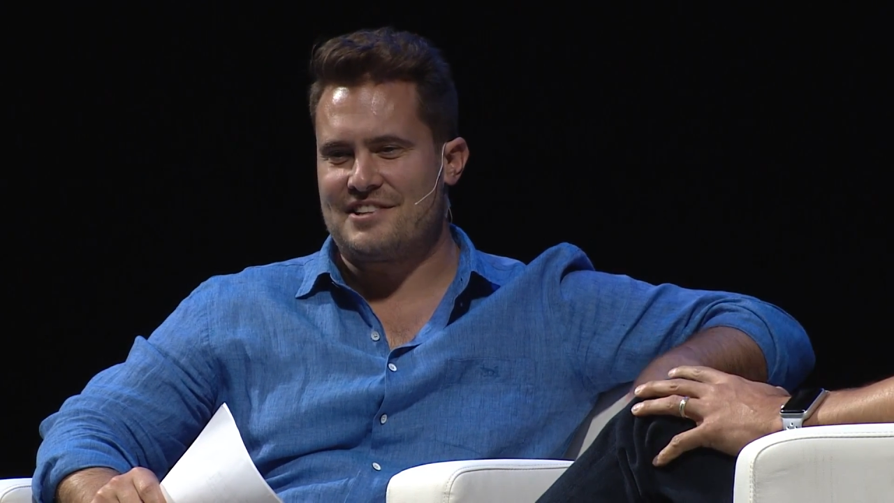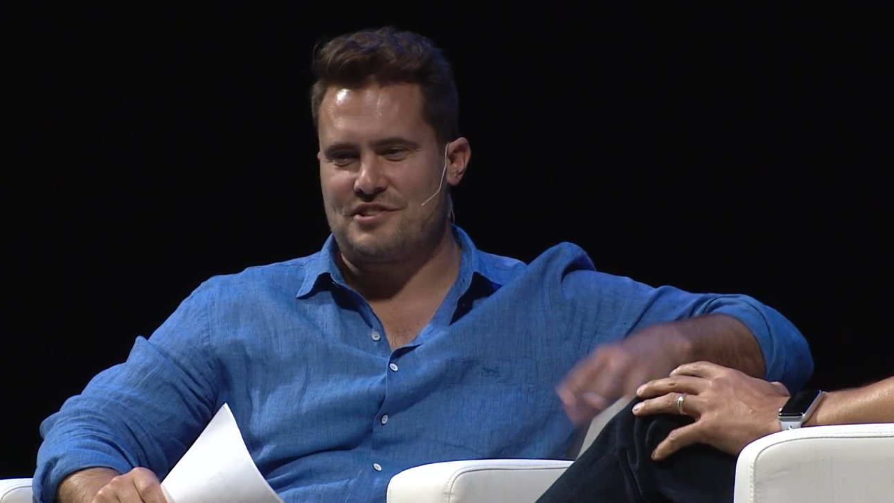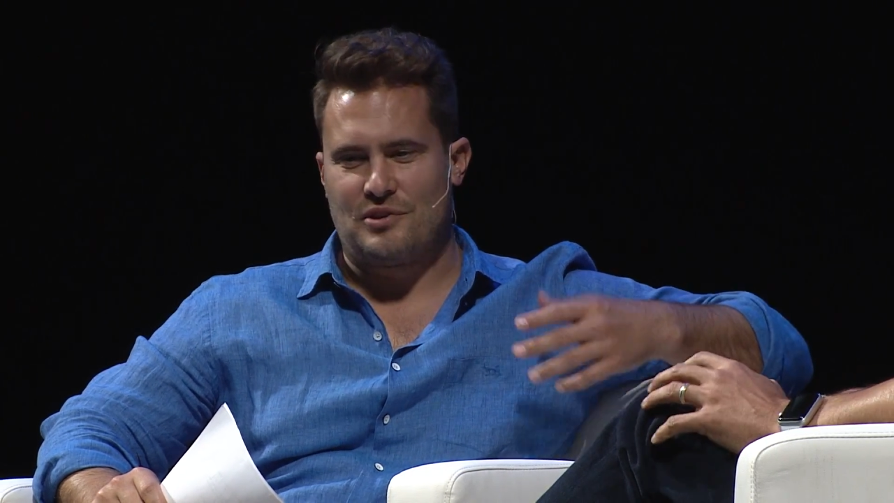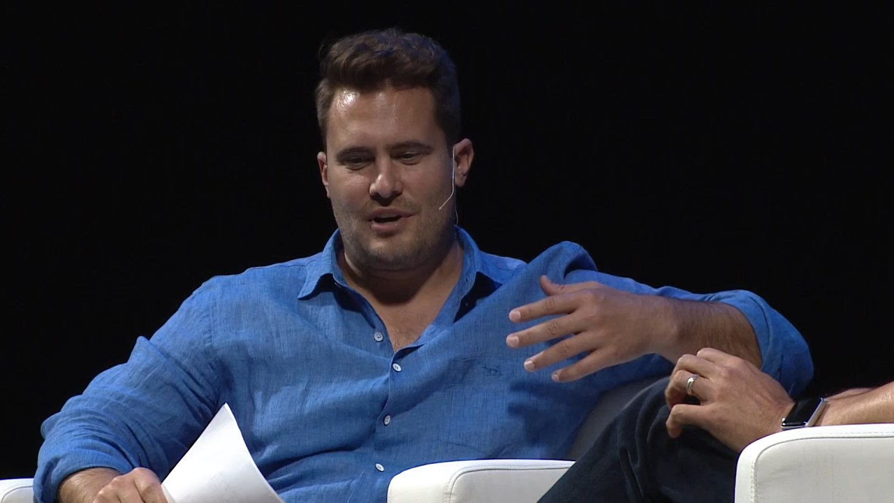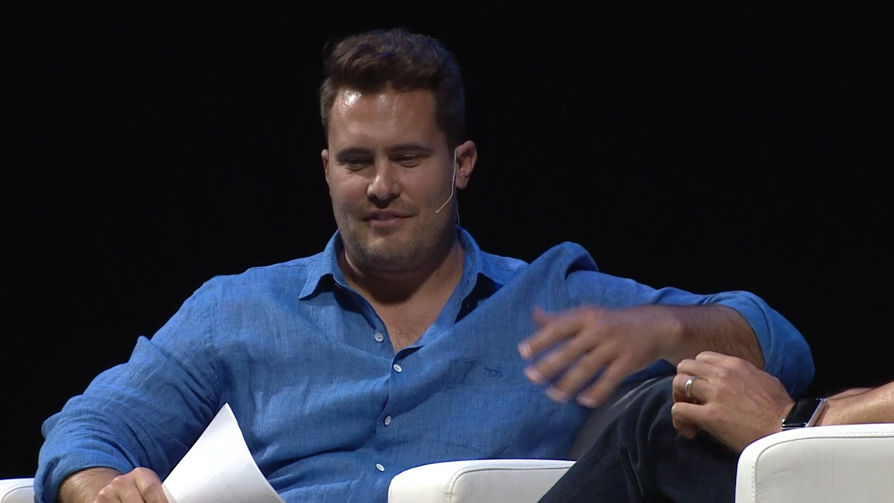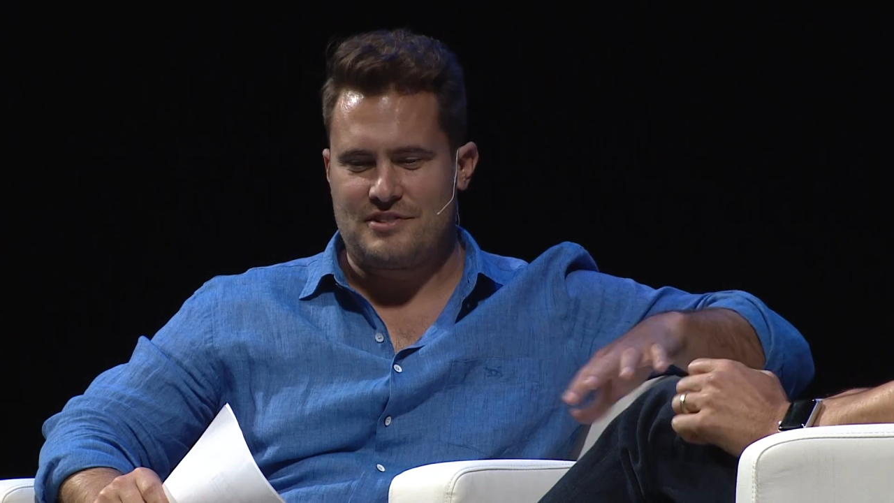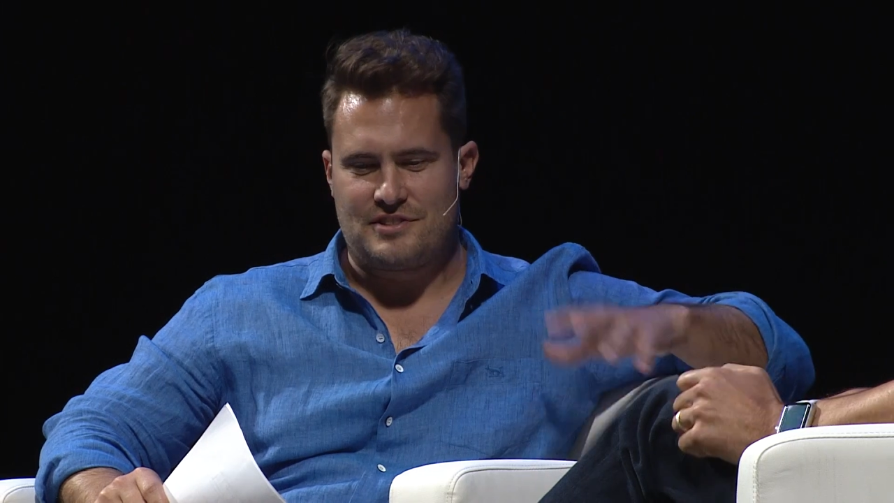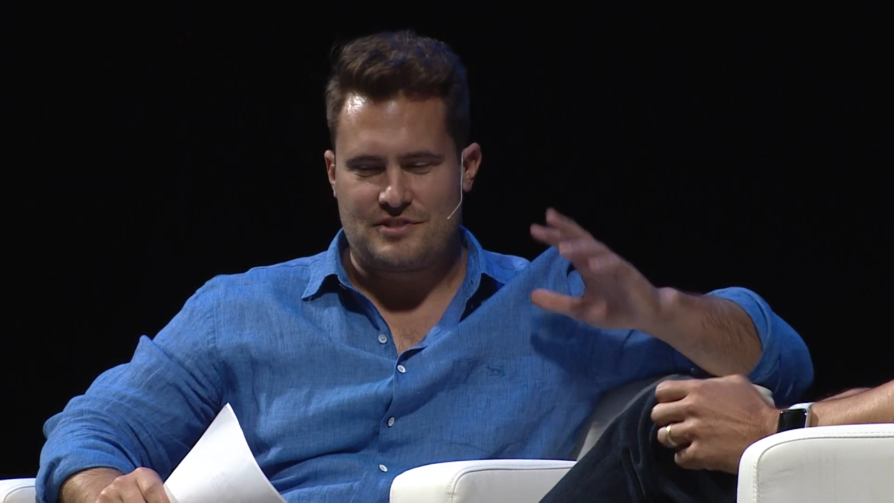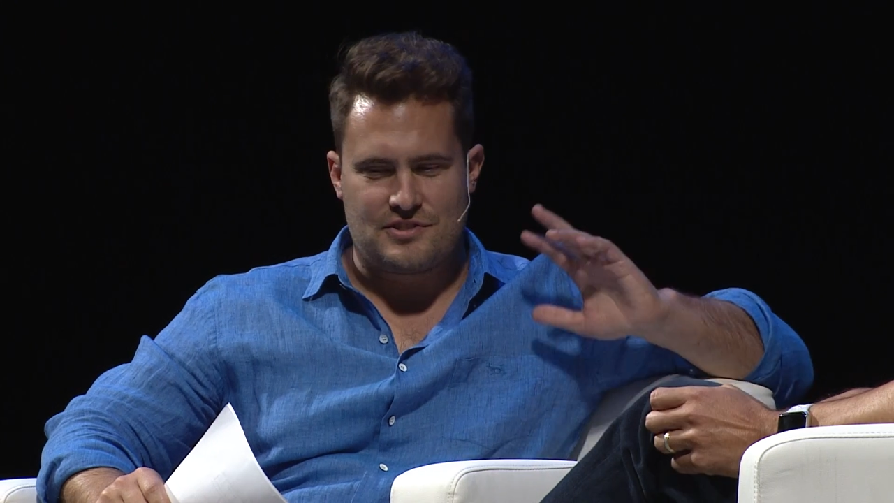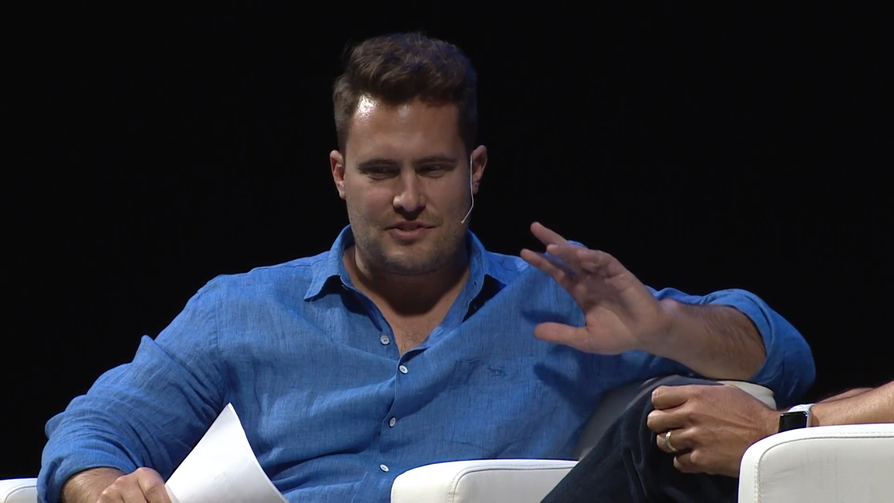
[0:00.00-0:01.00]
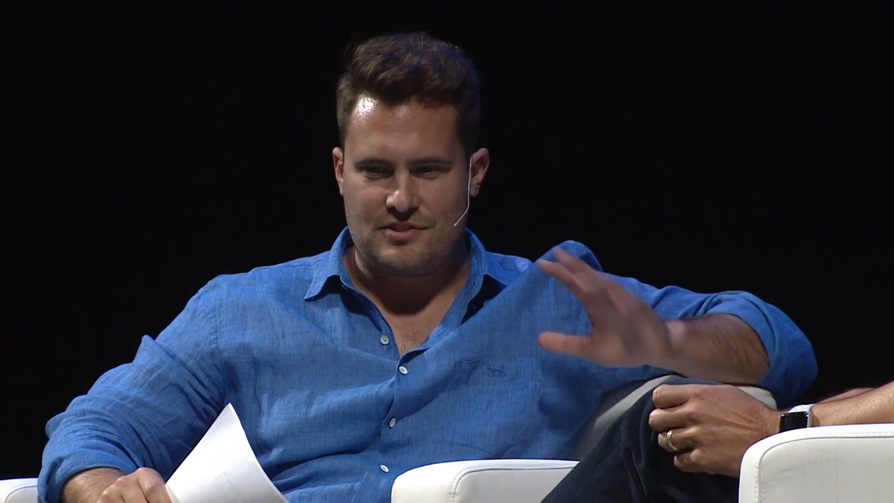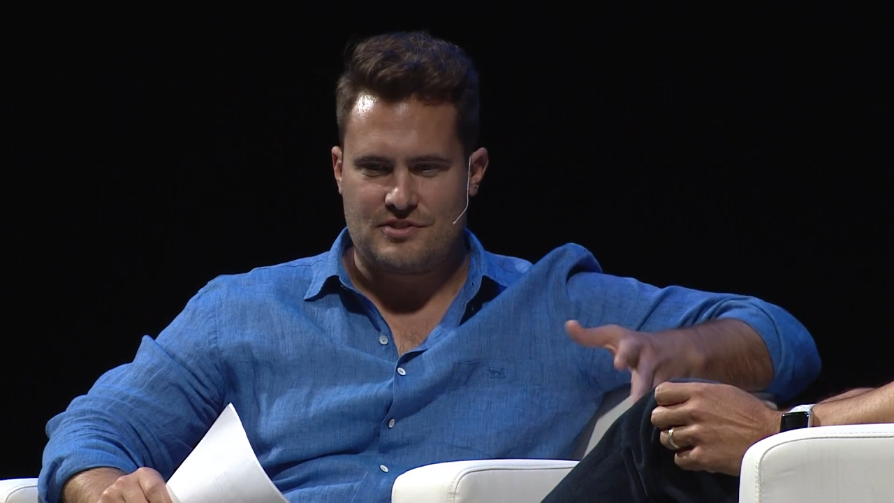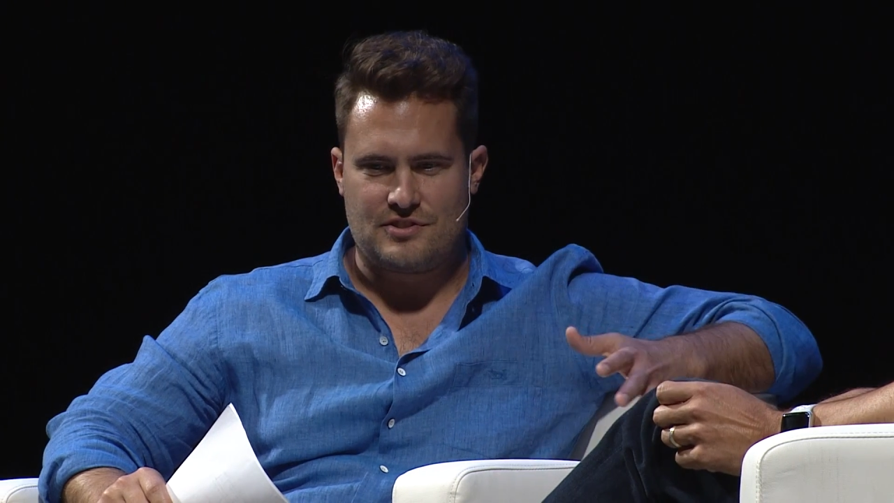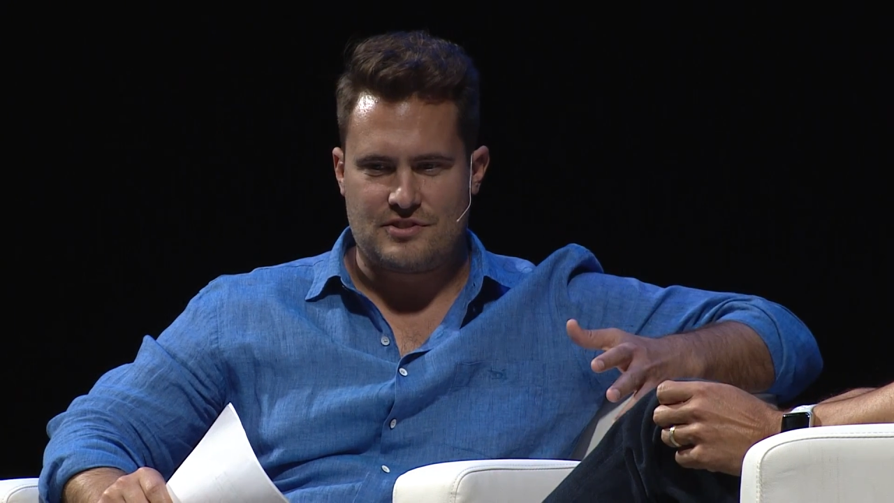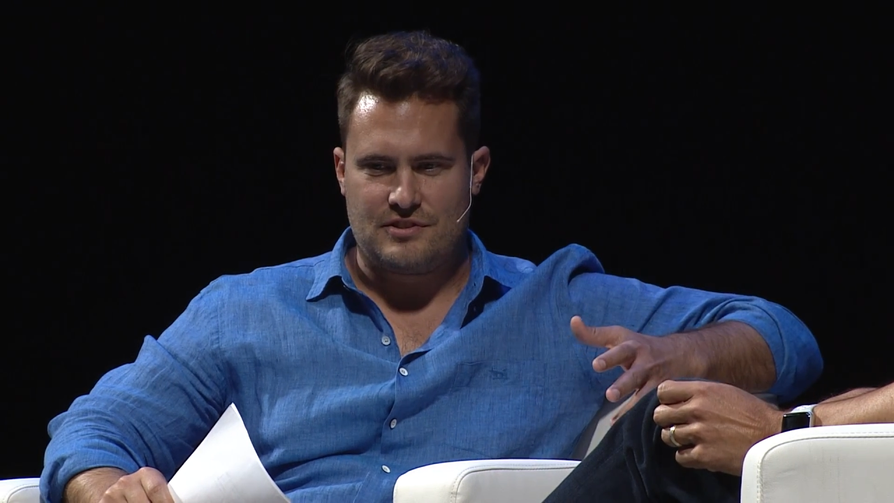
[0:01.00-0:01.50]
so obviously this
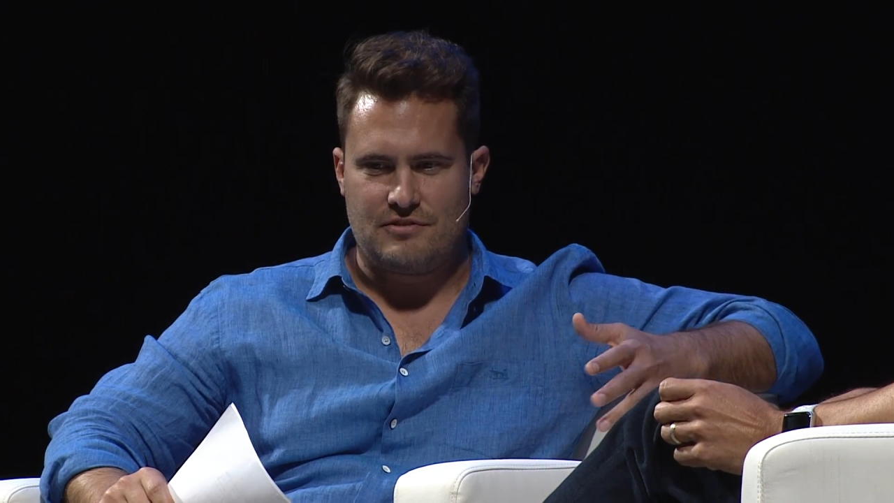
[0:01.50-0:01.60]
is